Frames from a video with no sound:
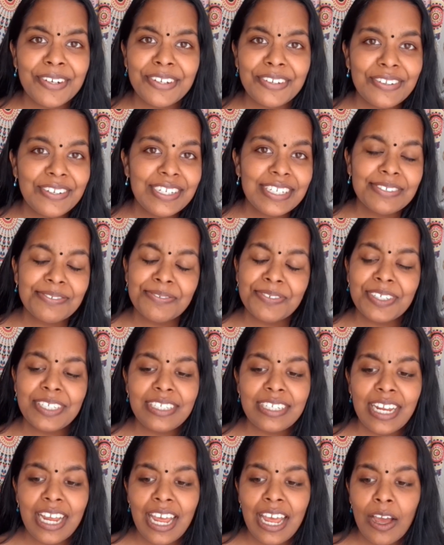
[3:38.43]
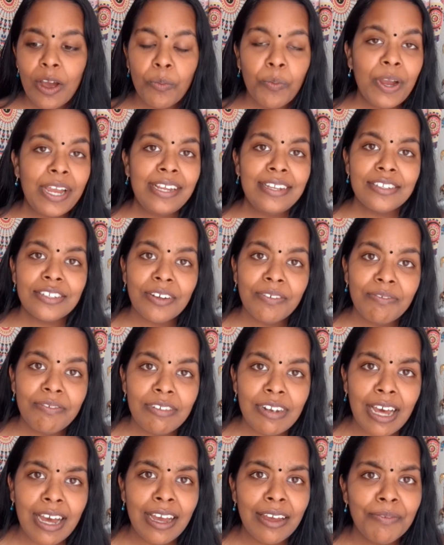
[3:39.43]
You're in different ways of
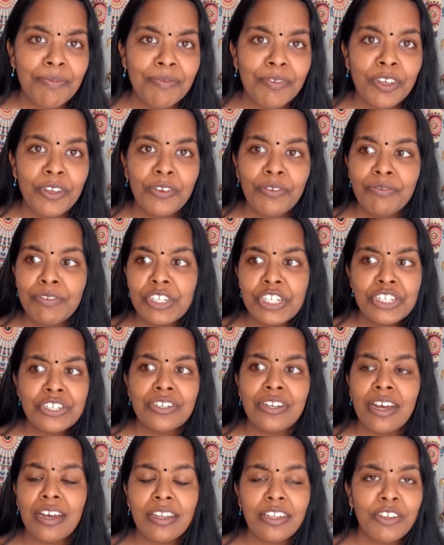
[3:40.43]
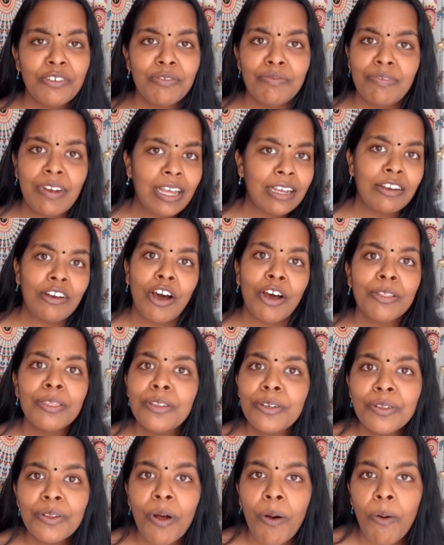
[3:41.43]
life. You've like gone
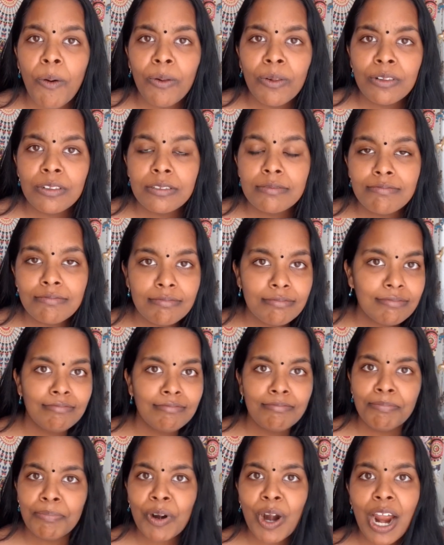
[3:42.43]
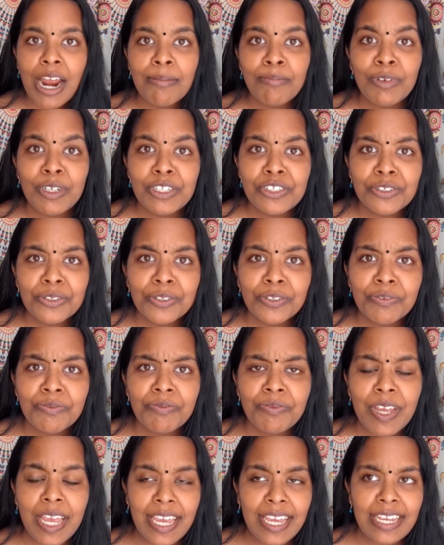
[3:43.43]
through the whole primary school
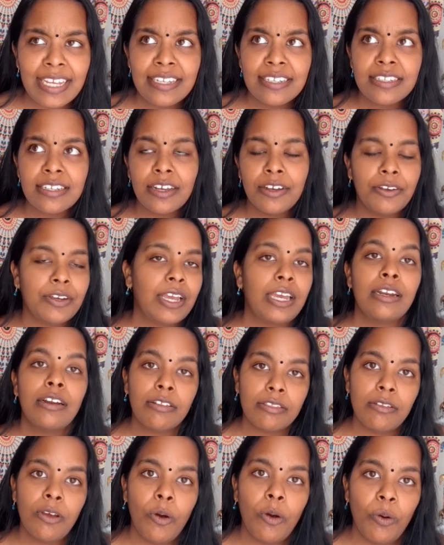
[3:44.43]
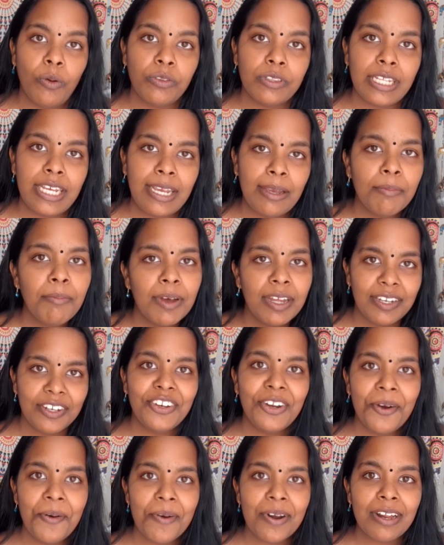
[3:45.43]
phase. Okay, not the whole thing, but you
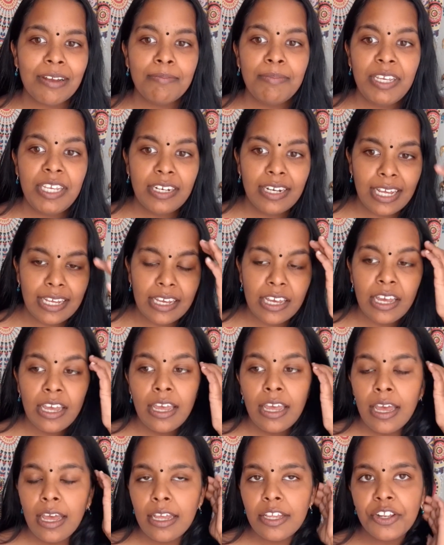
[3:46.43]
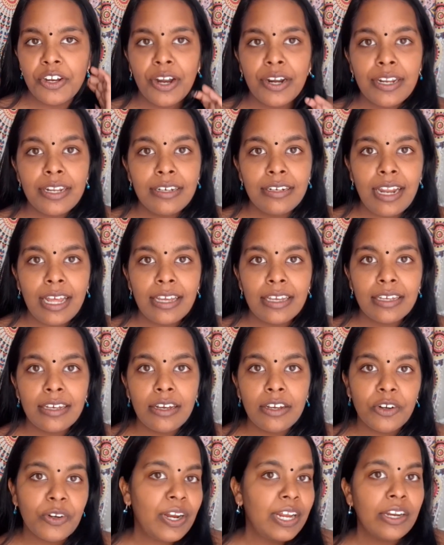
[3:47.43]
know what I mean. Like, you're not in like
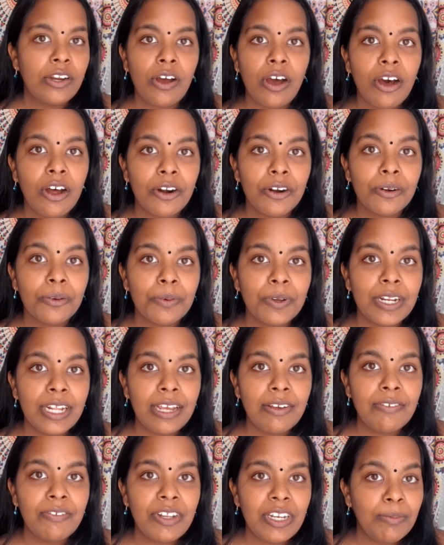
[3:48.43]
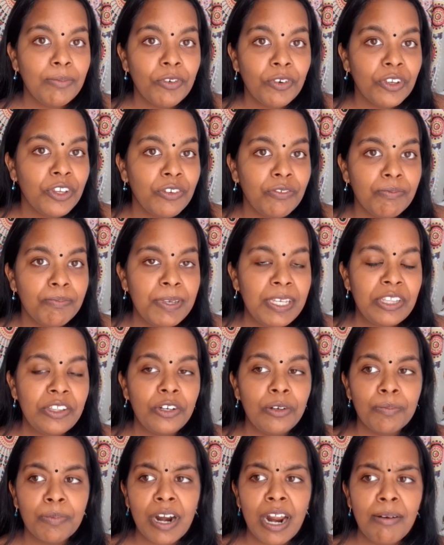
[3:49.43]
grade R or whatever anymore. You've been
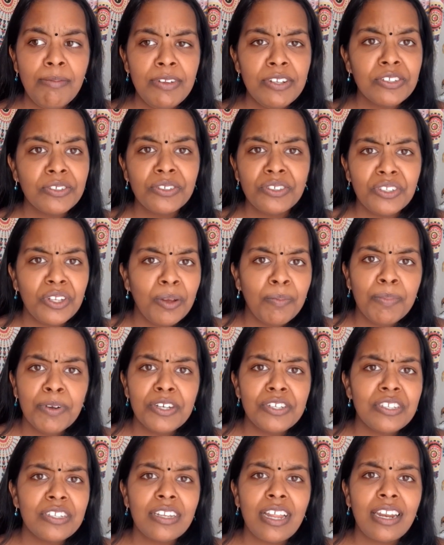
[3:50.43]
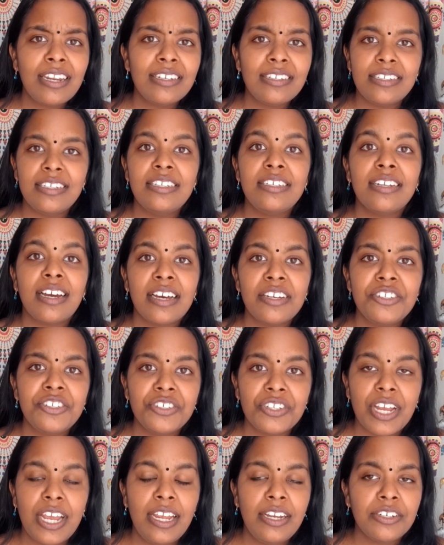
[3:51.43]
through primary school. So your personality does
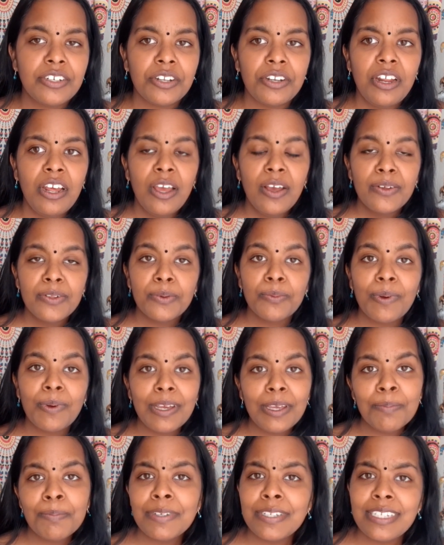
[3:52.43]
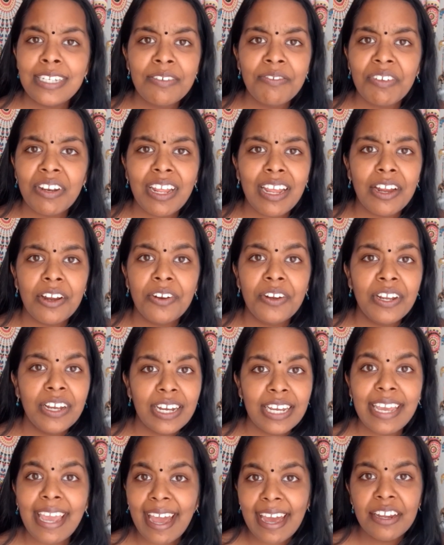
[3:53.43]
change, and the way you perceive an area
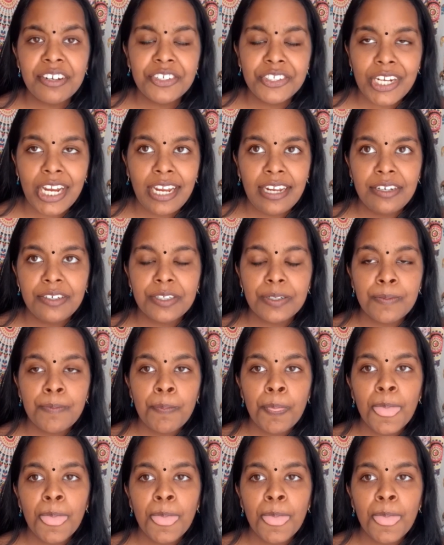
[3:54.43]
can change.